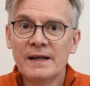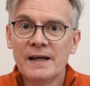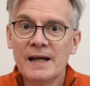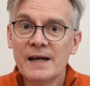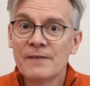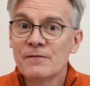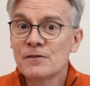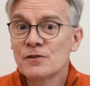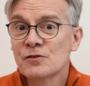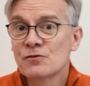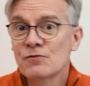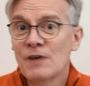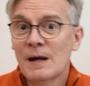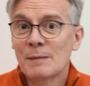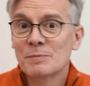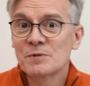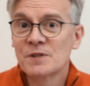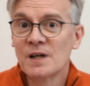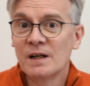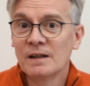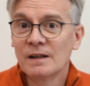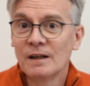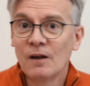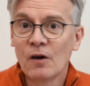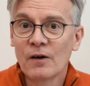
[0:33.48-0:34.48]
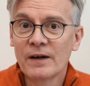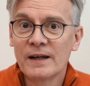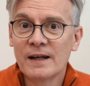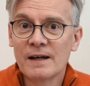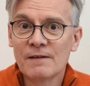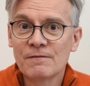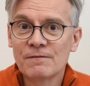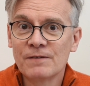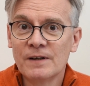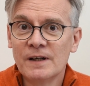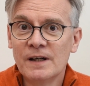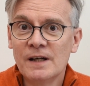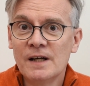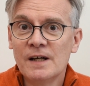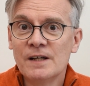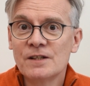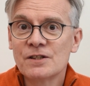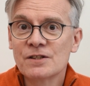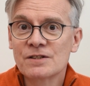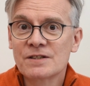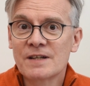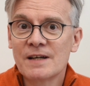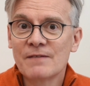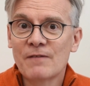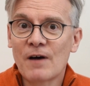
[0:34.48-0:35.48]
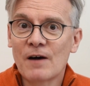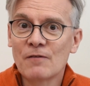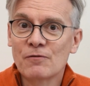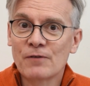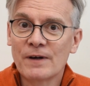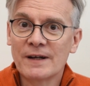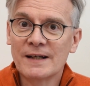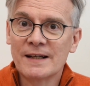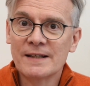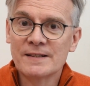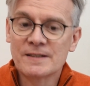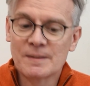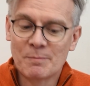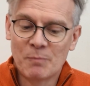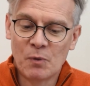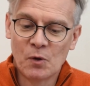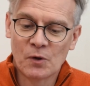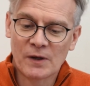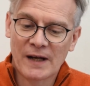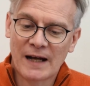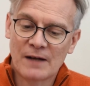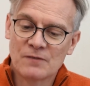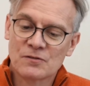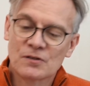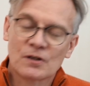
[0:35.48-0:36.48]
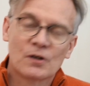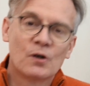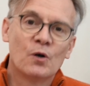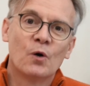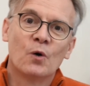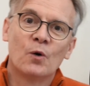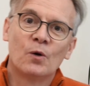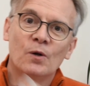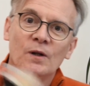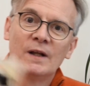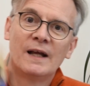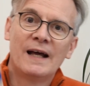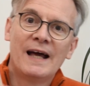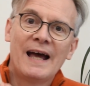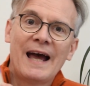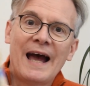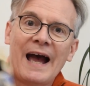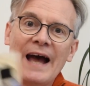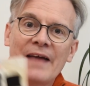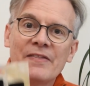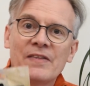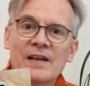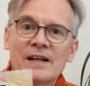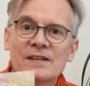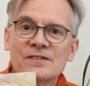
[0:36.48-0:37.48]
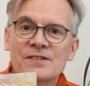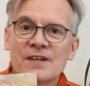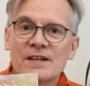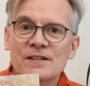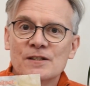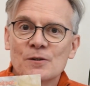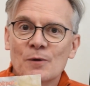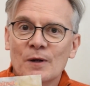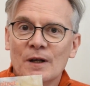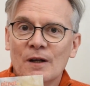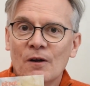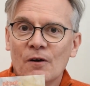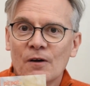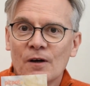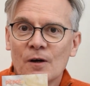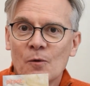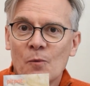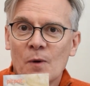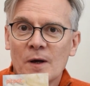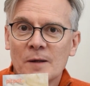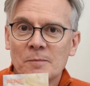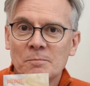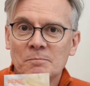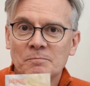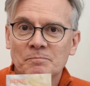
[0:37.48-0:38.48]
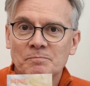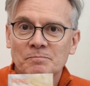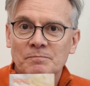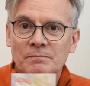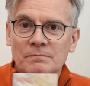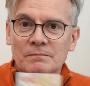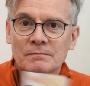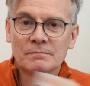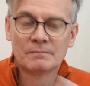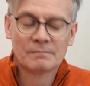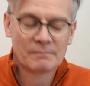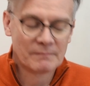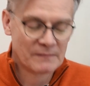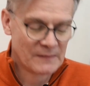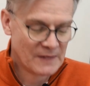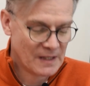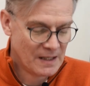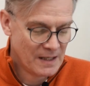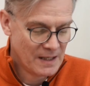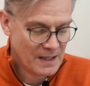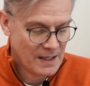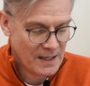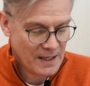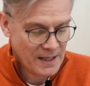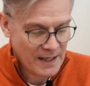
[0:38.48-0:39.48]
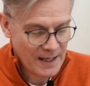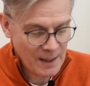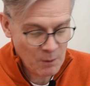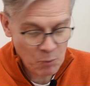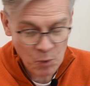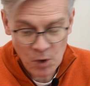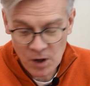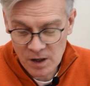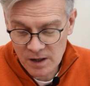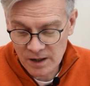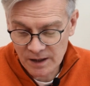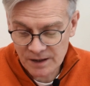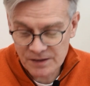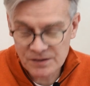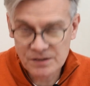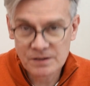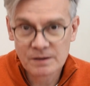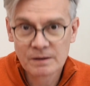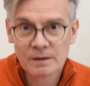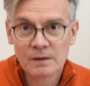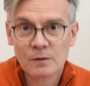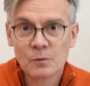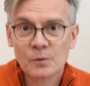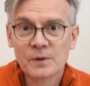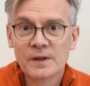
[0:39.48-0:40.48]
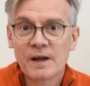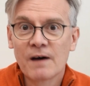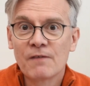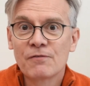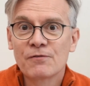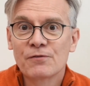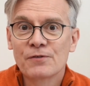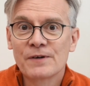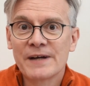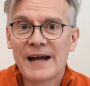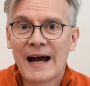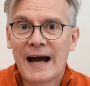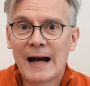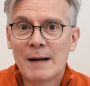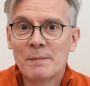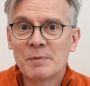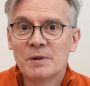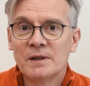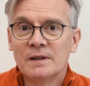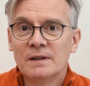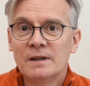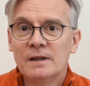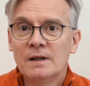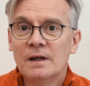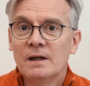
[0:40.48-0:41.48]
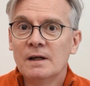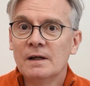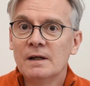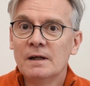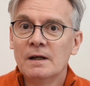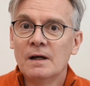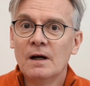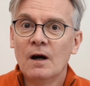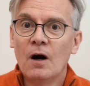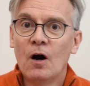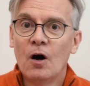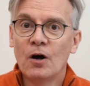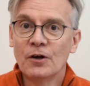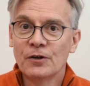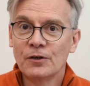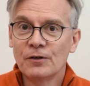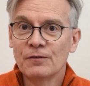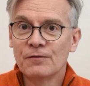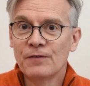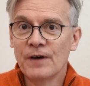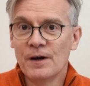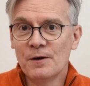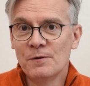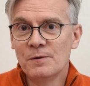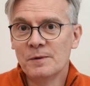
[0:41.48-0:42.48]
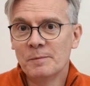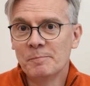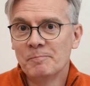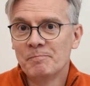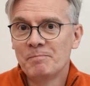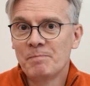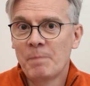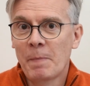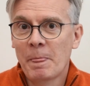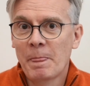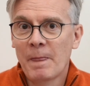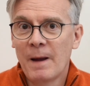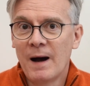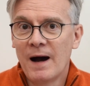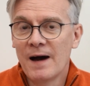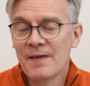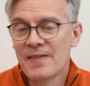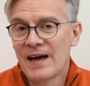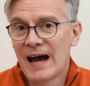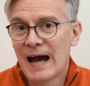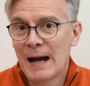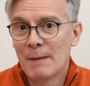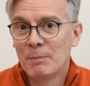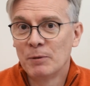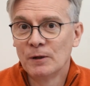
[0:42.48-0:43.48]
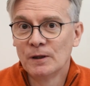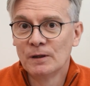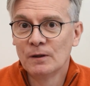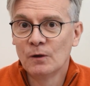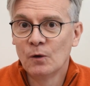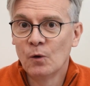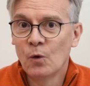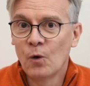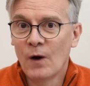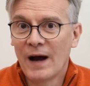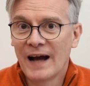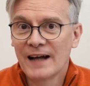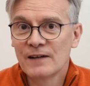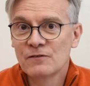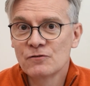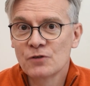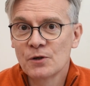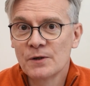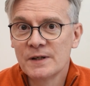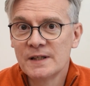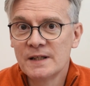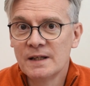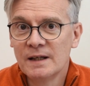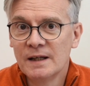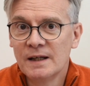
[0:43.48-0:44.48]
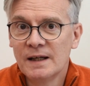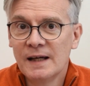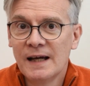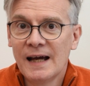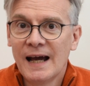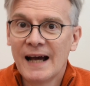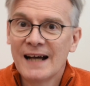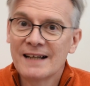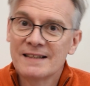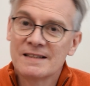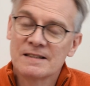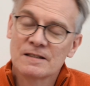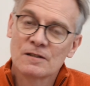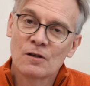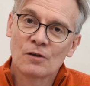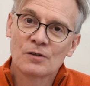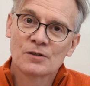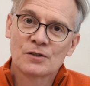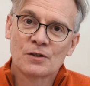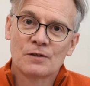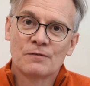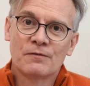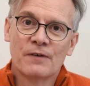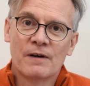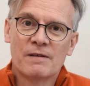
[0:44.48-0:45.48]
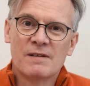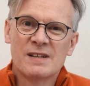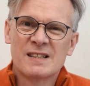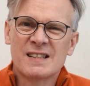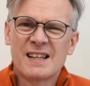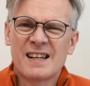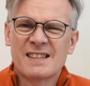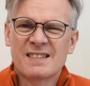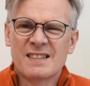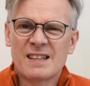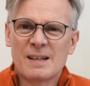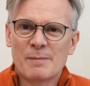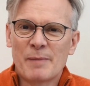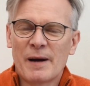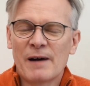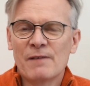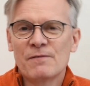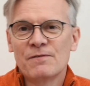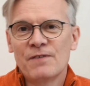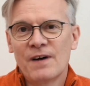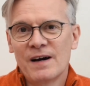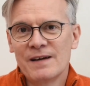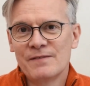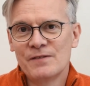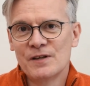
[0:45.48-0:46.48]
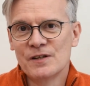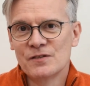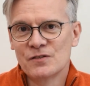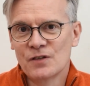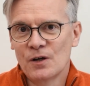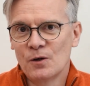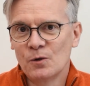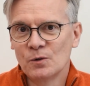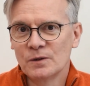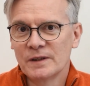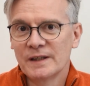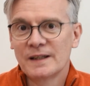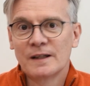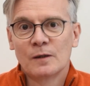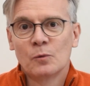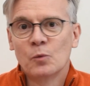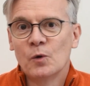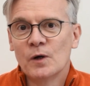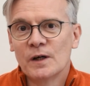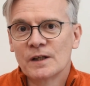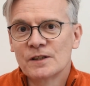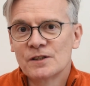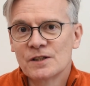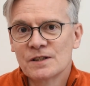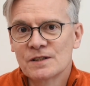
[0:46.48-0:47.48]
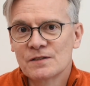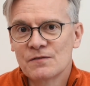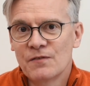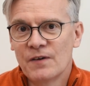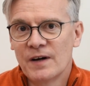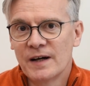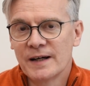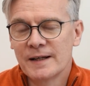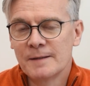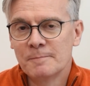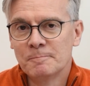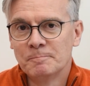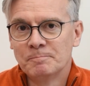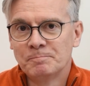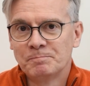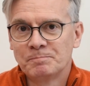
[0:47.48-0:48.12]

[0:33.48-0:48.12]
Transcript: If the straps aren't long enough, just give our friendly support hands a call and they'll send you a longer one. It works with our free app on your phone, either Apple or Android, and as long as your phone is less than about 5 years old, it'll work just fine.